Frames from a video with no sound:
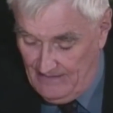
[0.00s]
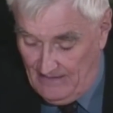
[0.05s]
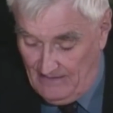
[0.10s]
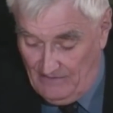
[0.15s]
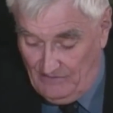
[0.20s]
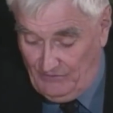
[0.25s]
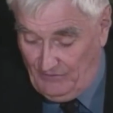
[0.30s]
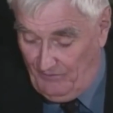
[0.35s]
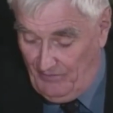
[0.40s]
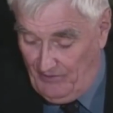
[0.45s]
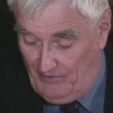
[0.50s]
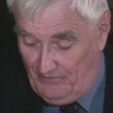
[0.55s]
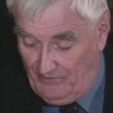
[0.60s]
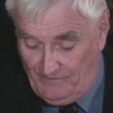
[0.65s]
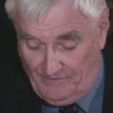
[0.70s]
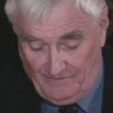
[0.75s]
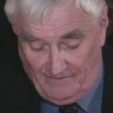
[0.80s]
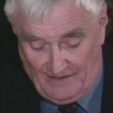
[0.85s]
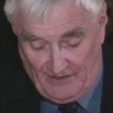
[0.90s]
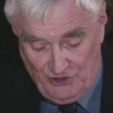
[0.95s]
This
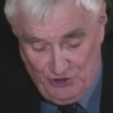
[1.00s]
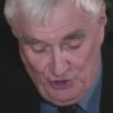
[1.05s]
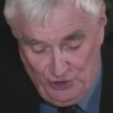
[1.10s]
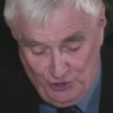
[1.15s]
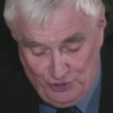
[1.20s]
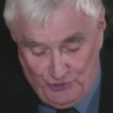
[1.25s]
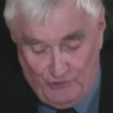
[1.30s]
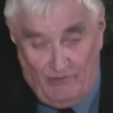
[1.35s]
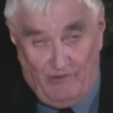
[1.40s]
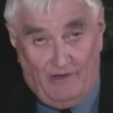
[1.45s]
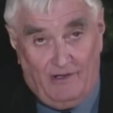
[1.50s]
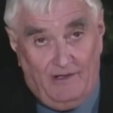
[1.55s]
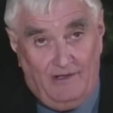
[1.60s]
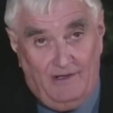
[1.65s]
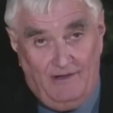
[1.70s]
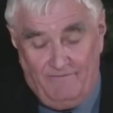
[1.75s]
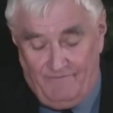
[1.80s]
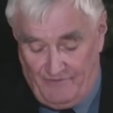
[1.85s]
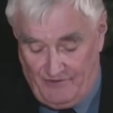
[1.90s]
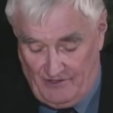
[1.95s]
appearance is unusual
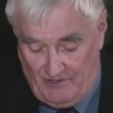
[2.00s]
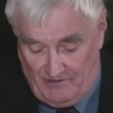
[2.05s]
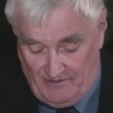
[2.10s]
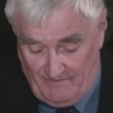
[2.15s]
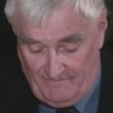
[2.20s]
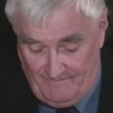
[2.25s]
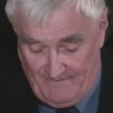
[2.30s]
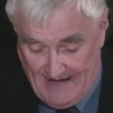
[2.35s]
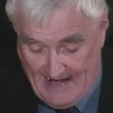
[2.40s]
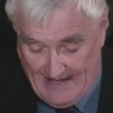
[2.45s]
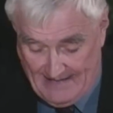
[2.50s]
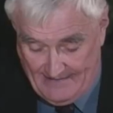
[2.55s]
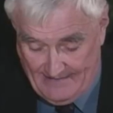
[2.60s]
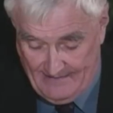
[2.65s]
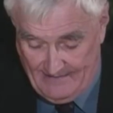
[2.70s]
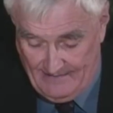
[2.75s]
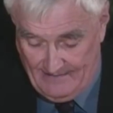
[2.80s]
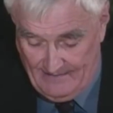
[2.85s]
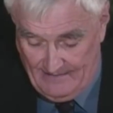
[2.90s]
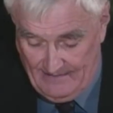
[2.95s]
for an
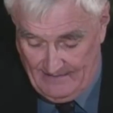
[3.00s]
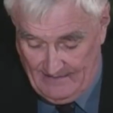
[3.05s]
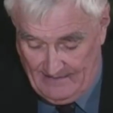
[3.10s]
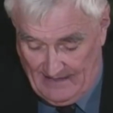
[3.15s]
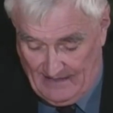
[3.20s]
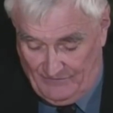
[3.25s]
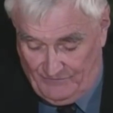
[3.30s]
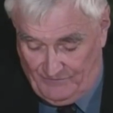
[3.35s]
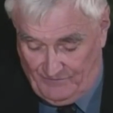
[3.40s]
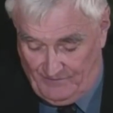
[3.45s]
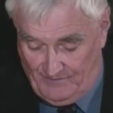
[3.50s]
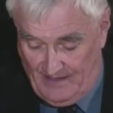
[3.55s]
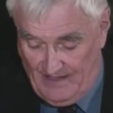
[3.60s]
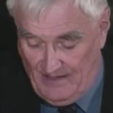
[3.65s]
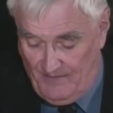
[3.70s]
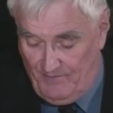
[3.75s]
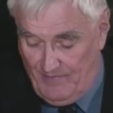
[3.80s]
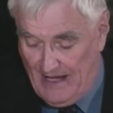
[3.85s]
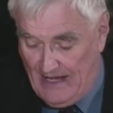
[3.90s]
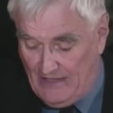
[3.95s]
artifact, and certainly
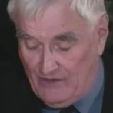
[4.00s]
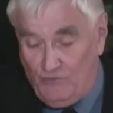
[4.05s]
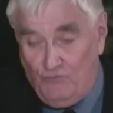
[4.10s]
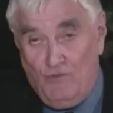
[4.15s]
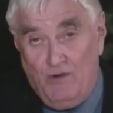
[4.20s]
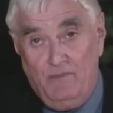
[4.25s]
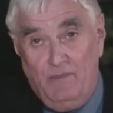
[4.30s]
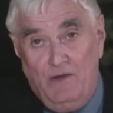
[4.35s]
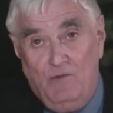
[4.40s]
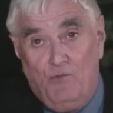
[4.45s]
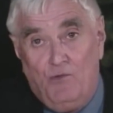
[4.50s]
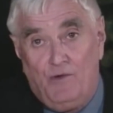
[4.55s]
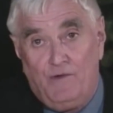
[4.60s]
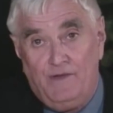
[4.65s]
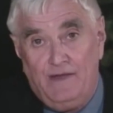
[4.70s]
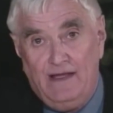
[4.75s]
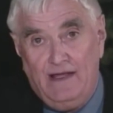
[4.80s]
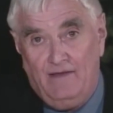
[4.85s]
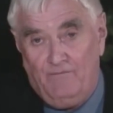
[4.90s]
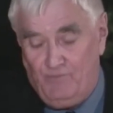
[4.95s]
the pattern would be
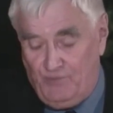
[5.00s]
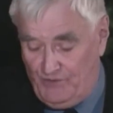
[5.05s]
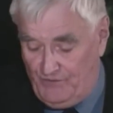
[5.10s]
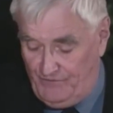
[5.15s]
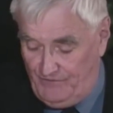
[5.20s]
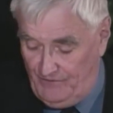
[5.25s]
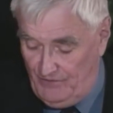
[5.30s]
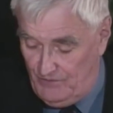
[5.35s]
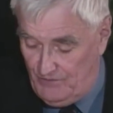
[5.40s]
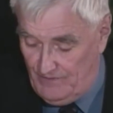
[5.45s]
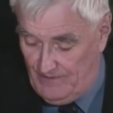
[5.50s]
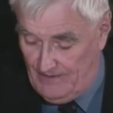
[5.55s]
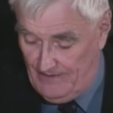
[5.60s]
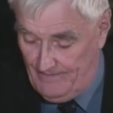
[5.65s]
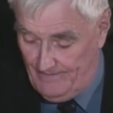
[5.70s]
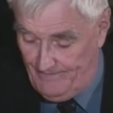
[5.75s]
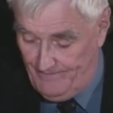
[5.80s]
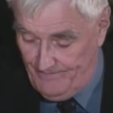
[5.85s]
worthy of pursuit.